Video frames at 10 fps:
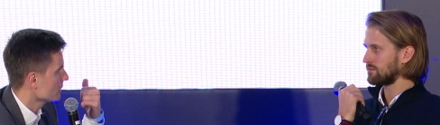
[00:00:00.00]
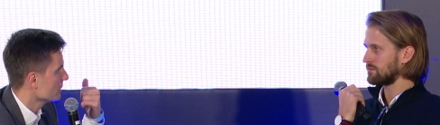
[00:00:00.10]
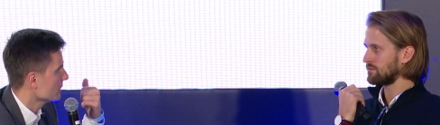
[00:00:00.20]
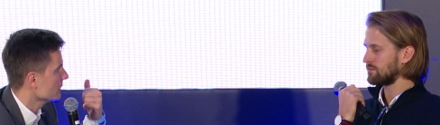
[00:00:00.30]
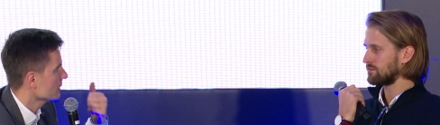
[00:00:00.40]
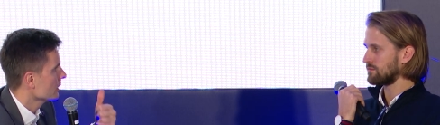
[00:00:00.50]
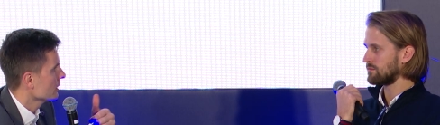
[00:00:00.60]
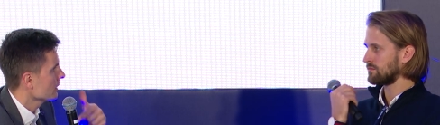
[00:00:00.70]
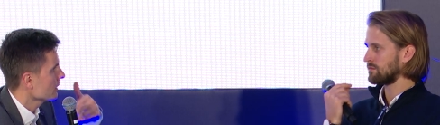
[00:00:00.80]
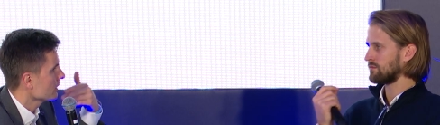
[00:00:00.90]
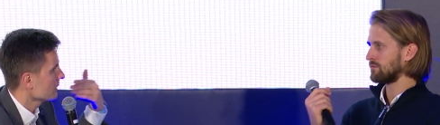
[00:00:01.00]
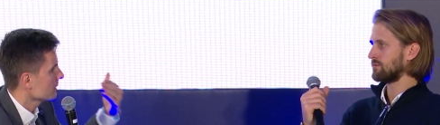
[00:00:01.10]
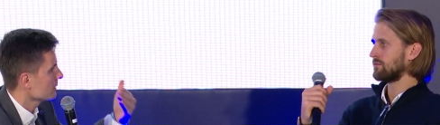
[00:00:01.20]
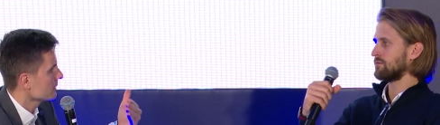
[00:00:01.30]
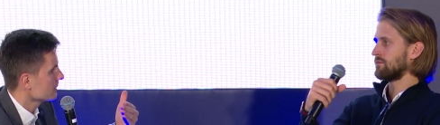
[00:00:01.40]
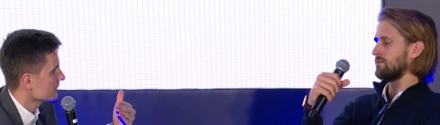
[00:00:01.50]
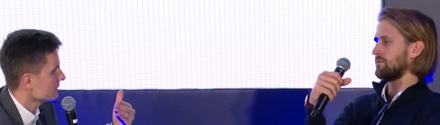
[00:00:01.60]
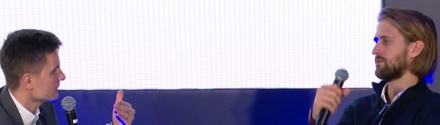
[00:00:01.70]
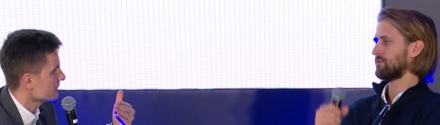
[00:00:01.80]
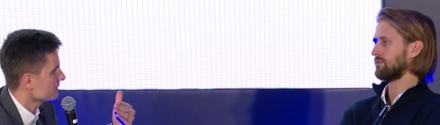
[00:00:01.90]
Speaker 1: will be
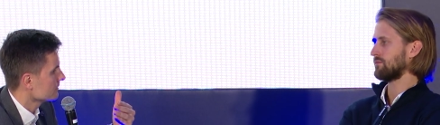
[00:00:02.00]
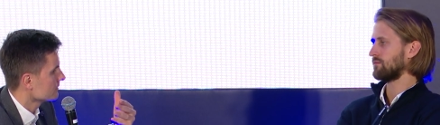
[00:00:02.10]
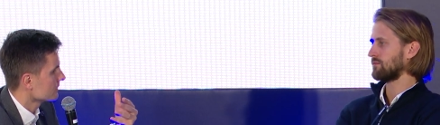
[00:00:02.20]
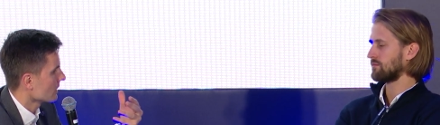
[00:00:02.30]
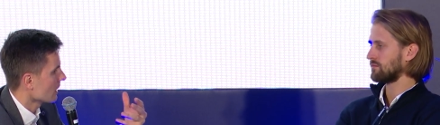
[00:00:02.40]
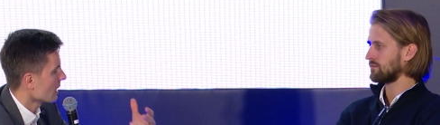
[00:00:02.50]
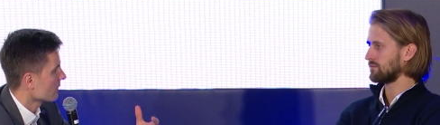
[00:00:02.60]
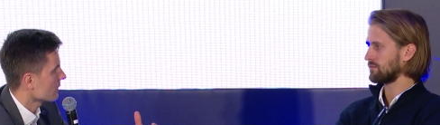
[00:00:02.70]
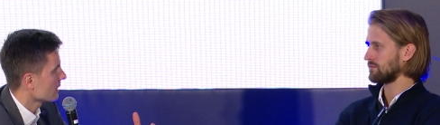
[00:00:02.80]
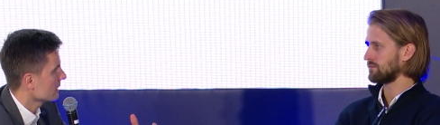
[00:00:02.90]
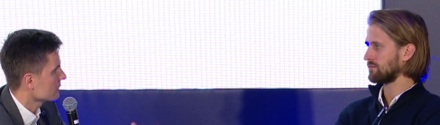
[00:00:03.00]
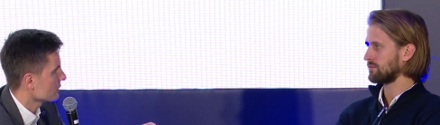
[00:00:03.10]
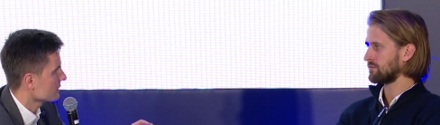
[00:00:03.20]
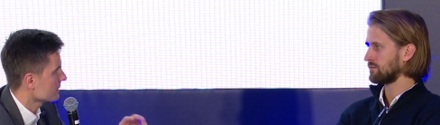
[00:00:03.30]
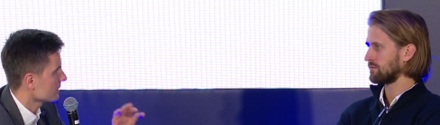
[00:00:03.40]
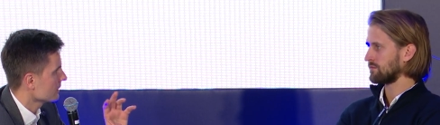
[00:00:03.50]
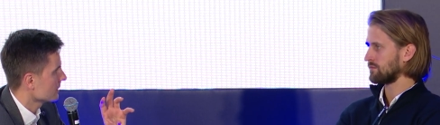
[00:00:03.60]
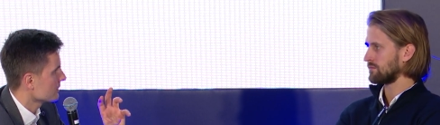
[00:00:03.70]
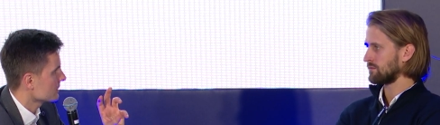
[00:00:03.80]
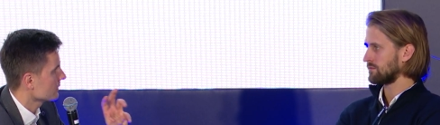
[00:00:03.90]
um, aggregators in
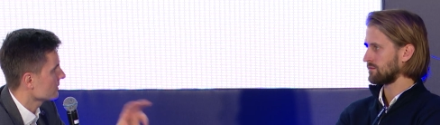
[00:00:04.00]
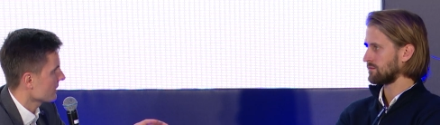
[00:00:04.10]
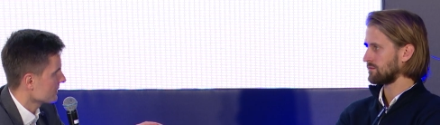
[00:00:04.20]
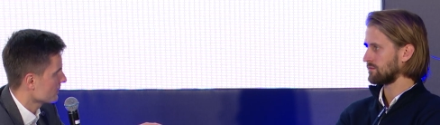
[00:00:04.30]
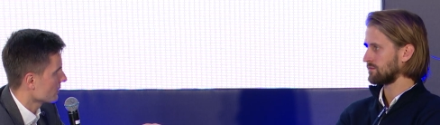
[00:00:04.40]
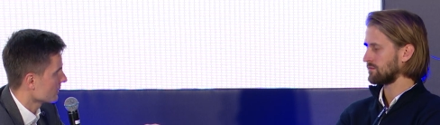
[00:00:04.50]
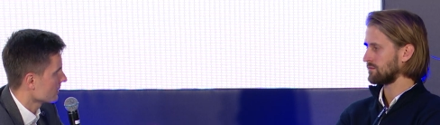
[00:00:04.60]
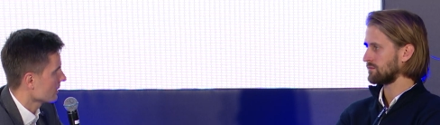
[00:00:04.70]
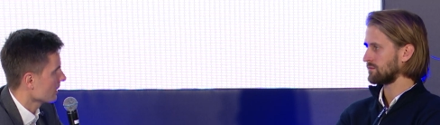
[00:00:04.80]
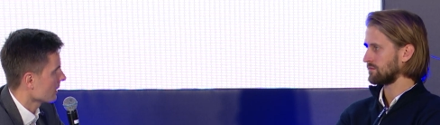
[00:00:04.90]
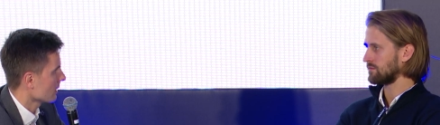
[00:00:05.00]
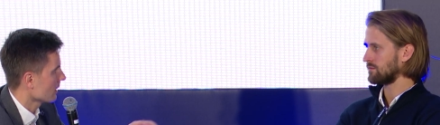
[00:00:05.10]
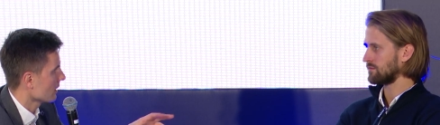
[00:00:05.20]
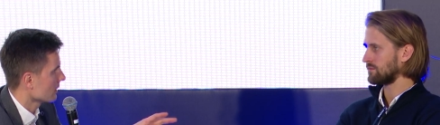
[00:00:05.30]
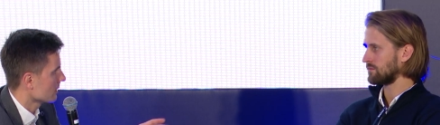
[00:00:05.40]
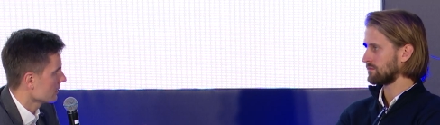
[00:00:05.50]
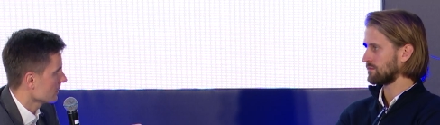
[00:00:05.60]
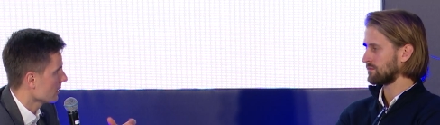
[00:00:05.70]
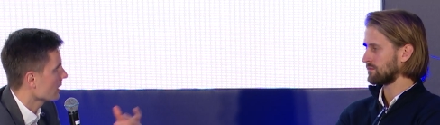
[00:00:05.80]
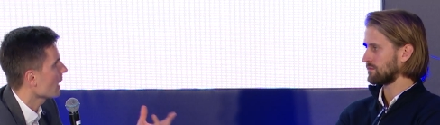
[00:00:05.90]
terms of transport, like, like
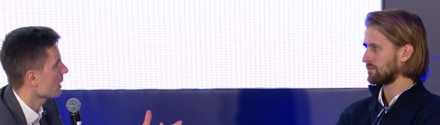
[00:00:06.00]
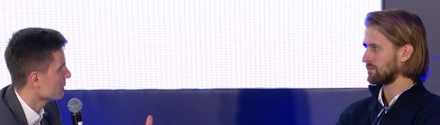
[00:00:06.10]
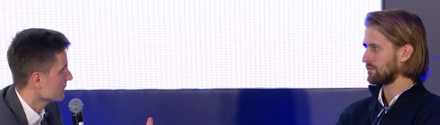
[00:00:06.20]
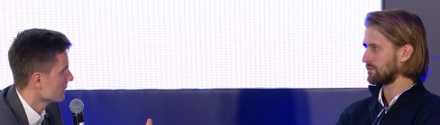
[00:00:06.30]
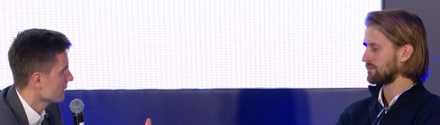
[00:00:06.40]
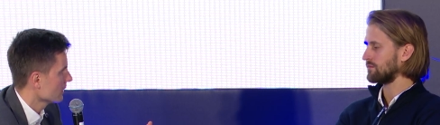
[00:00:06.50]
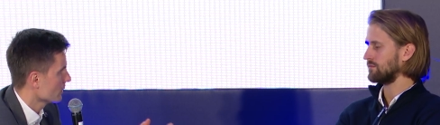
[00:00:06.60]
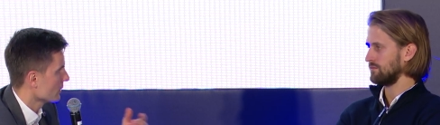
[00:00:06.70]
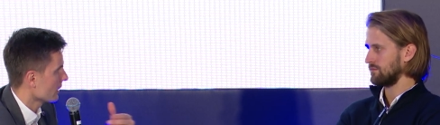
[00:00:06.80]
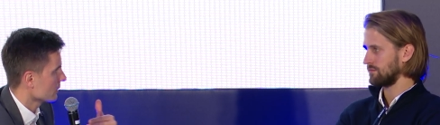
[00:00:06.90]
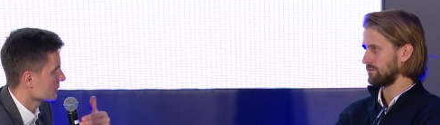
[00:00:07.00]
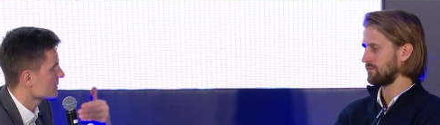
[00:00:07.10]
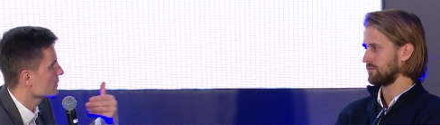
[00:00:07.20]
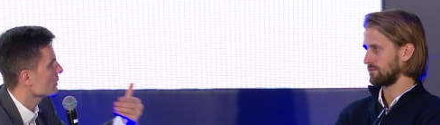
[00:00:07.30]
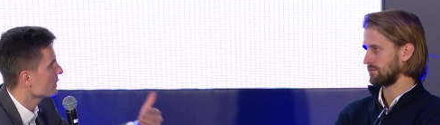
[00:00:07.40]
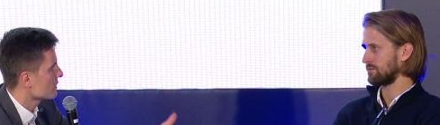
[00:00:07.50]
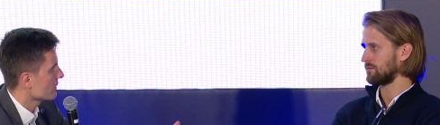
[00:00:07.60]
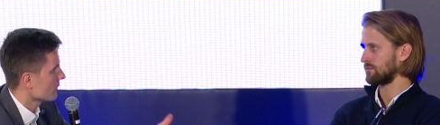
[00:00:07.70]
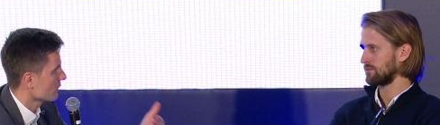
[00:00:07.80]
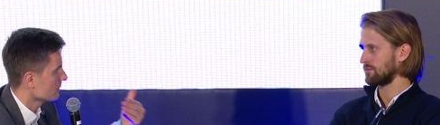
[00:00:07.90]
uh, hub, where I could switch
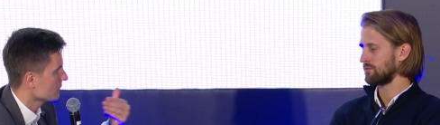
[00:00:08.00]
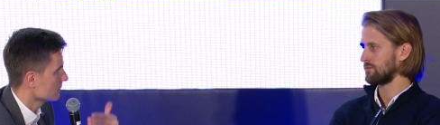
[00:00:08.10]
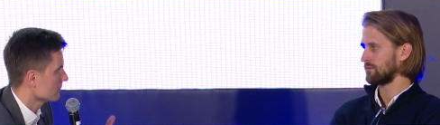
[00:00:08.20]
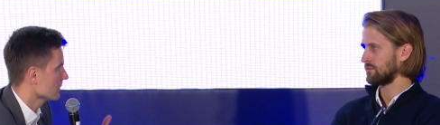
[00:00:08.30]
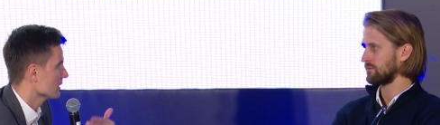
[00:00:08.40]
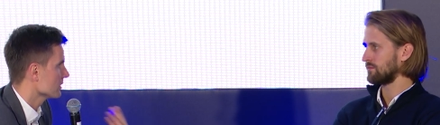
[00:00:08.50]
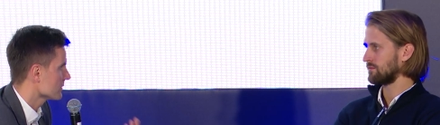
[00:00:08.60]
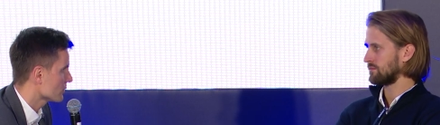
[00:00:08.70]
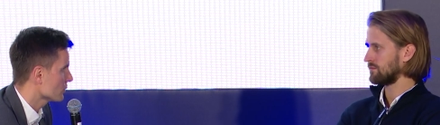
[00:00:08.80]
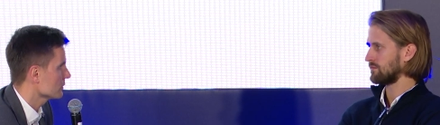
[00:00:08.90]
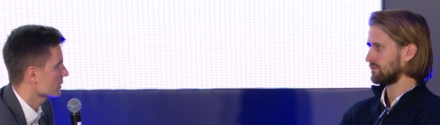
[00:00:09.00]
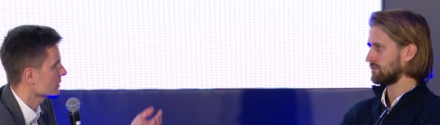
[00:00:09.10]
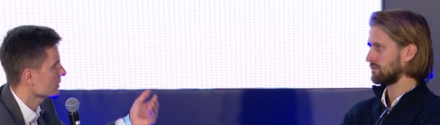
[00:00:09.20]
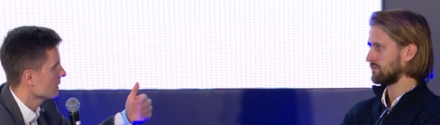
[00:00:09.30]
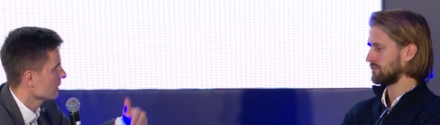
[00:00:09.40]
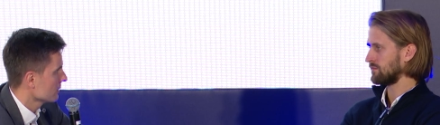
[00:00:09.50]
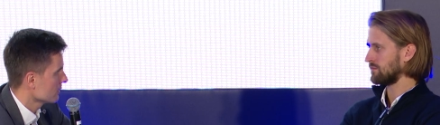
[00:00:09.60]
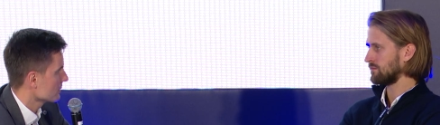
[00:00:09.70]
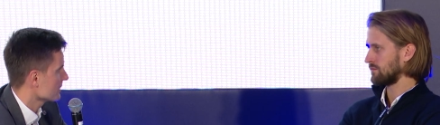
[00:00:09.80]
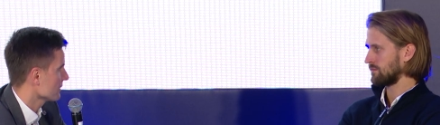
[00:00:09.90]
from scooter
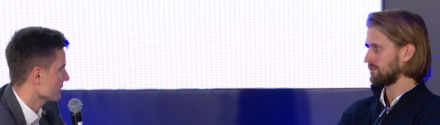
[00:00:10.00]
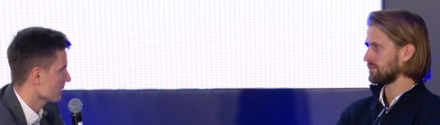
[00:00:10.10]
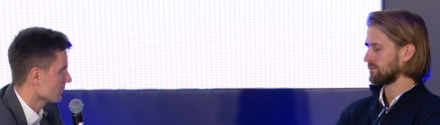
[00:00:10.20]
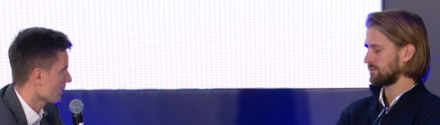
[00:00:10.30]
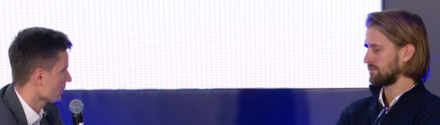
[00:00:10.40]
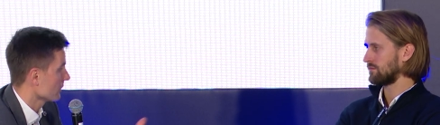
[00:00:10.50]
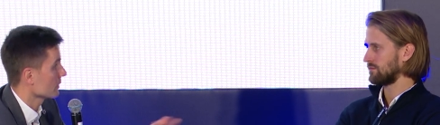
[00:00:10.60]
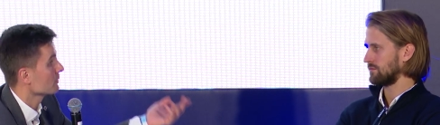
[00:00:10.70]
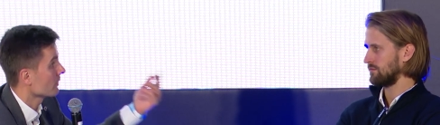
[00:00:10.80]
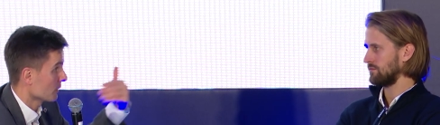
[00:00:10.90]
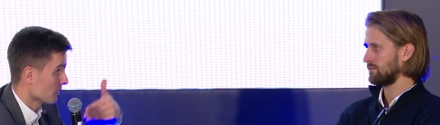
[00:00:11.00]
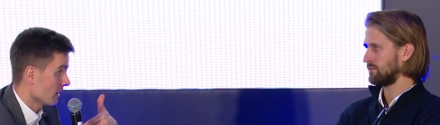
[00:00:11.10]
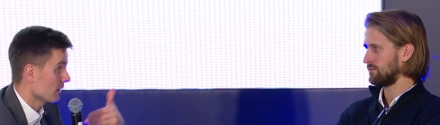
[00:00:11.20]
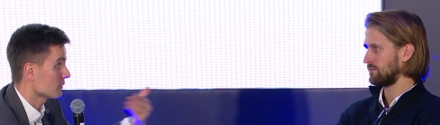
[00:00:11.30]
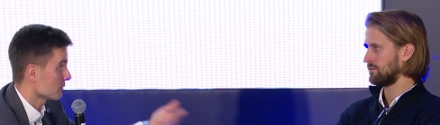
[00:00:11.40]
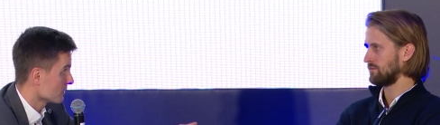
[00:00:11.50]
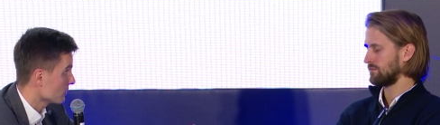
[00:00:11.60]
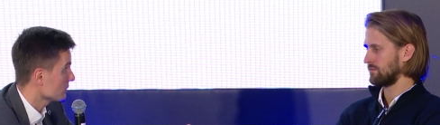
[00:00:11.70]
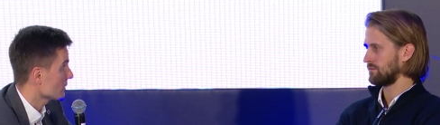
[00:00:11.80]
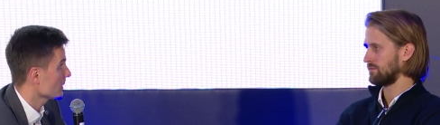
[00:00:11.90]
to something, I don't know, from, from car to
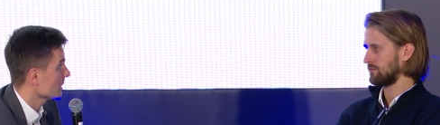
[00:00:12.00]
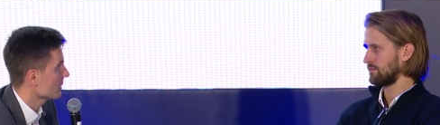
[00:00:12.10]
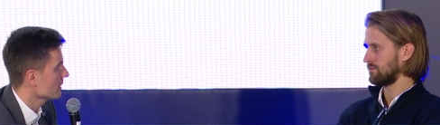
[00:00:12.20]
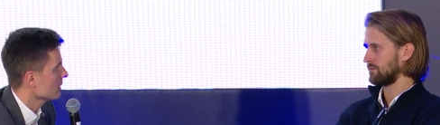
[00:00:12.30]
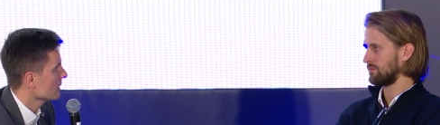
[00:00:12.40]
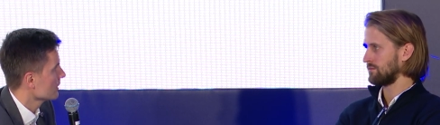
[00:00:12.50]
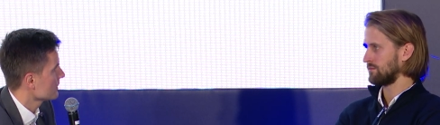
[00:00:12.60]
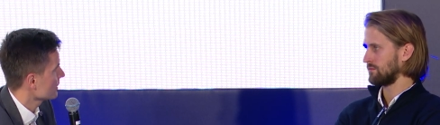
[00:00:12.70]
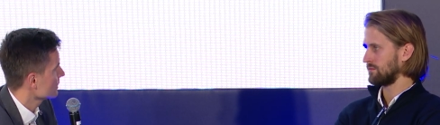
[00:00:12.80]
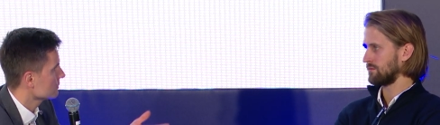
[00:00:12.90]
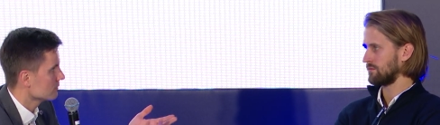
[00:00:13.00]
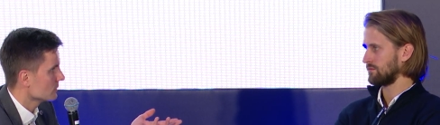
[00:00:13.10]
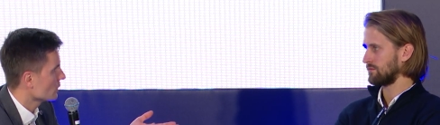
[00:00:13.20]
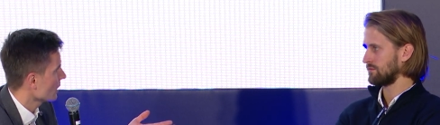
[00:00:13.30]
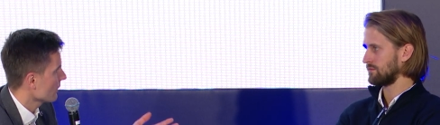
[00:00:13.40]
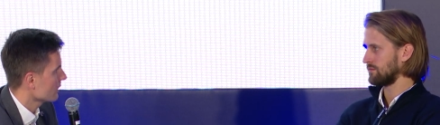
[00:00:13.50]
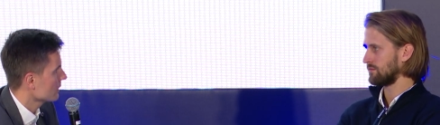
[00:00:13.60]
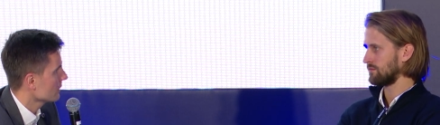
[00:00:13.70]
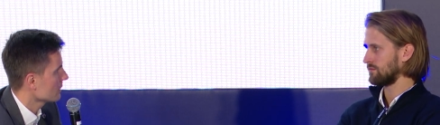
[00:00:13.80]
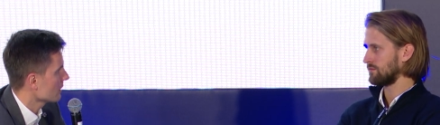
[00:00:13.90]
scooter maybe. So do you have
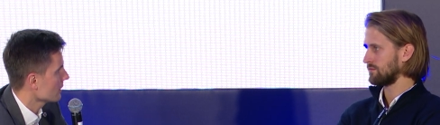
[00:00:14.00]
any,